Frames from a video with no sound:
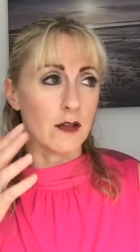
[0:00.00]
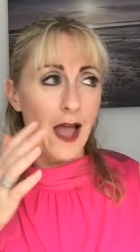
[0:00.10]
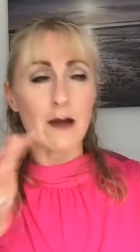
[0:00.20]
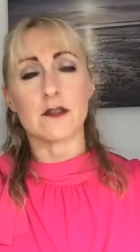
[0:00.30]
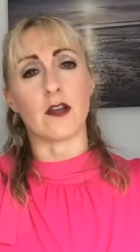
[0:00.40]

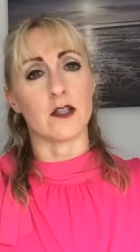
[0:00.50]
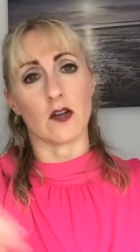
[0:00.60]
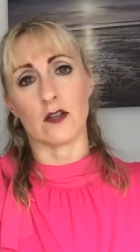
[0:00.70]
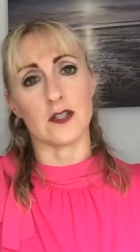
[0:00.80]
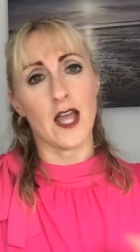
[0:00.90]
outside
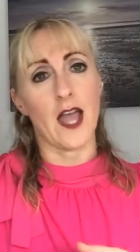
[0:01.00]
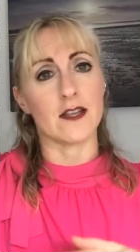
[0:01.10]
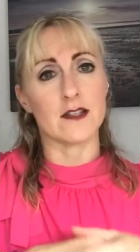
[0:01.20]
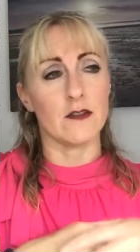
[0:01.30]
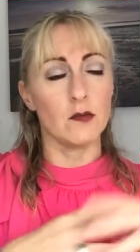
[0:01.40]

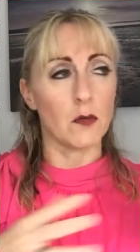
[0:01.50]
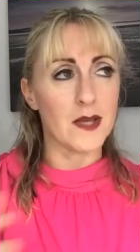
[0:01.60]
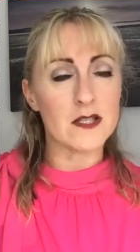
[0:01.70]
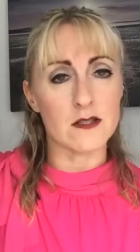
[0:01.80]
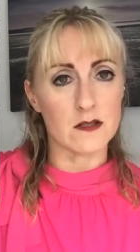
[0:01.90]
context. If you were
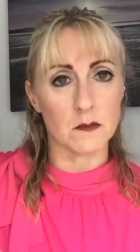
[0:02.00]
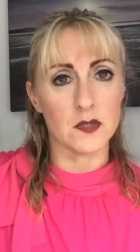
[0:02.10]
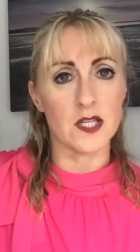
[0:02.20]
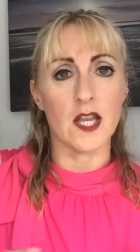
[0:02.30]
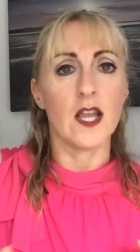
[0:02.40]
meeting
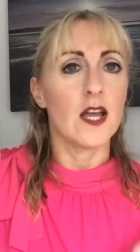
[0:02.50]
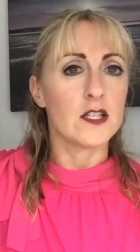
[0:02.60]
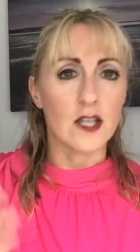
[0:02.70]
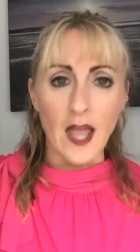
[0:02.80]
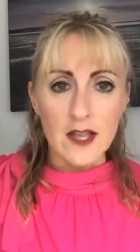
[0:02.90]
somebody,
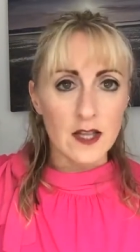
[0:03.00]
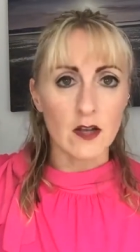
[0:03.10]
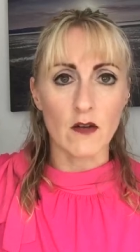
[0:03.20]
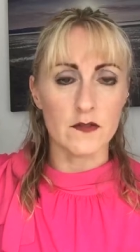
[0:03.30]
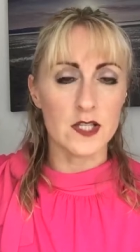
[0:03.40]
getting that
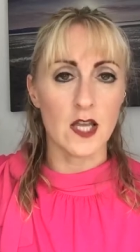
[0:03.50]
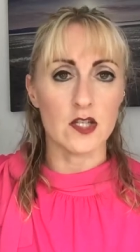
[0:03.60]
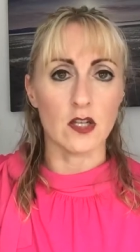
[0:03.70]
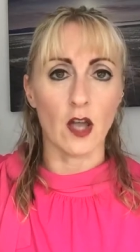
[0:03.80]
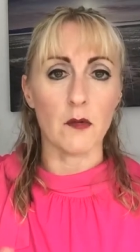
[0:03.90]

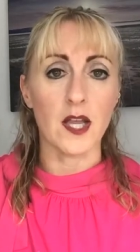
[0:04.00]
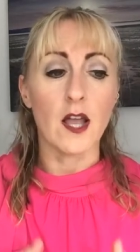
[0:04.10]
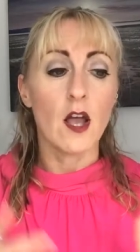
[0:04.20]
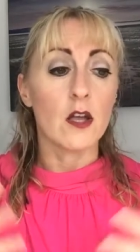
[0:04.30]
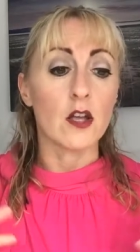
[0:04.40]
conversation going,
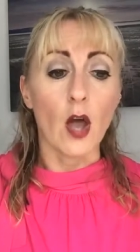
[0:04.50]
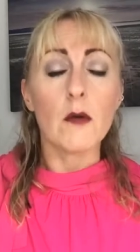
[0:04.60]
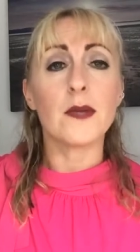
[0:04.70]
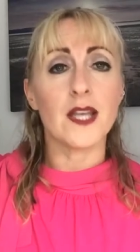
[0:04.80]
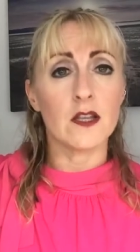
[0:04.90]
go and
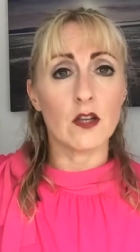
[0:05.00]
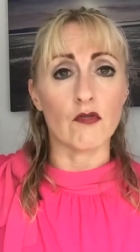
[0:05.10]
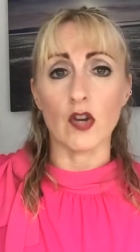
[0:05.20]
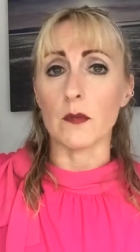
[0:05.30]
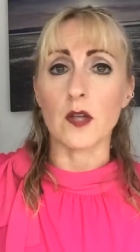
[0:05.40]
be in the
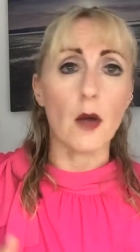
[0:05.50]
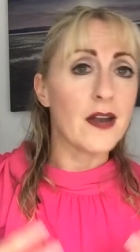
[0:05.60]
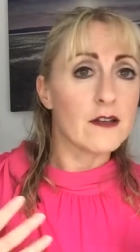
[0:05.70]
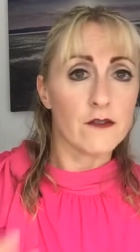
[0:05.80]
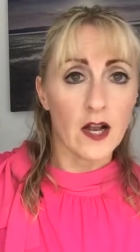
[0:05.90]
group, go and
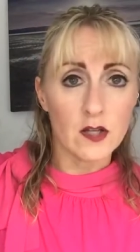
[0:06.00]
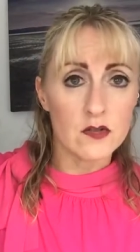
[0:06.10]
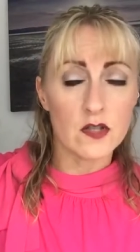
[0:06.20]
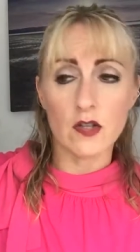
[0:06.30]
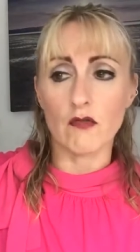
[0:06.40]
add value
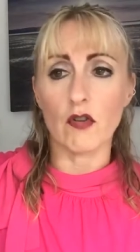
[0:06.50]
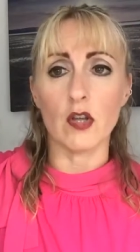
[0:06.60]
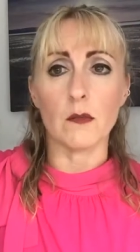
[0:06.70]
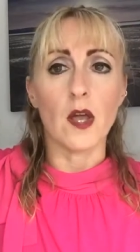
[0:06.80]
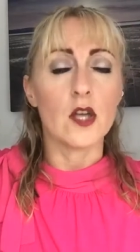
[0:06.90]
to the
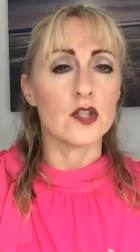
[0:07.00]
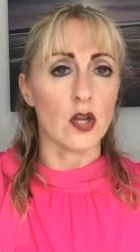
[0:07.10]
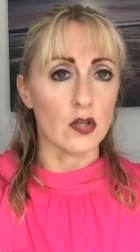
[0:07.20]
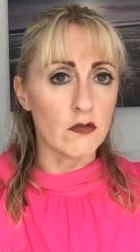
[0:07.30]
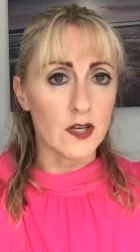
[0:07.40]
group, show
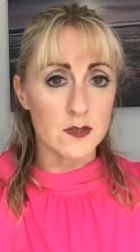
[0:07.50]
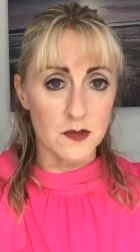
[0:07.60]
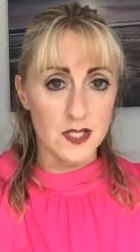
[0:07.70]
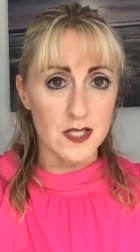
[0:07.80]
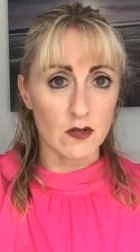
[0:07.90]
your
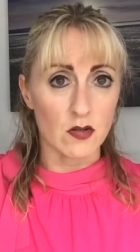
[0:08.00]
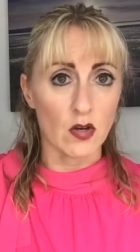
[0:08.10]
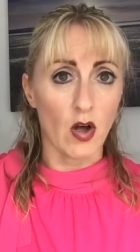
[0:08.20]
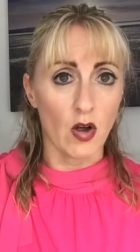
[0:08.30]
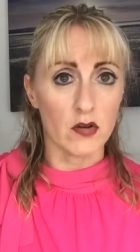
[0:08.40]
expertise
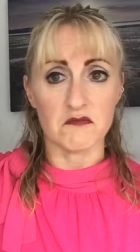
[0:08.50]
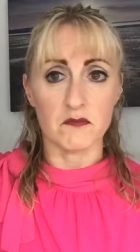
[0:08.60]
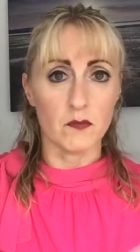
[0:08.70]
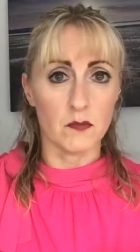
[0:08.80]
on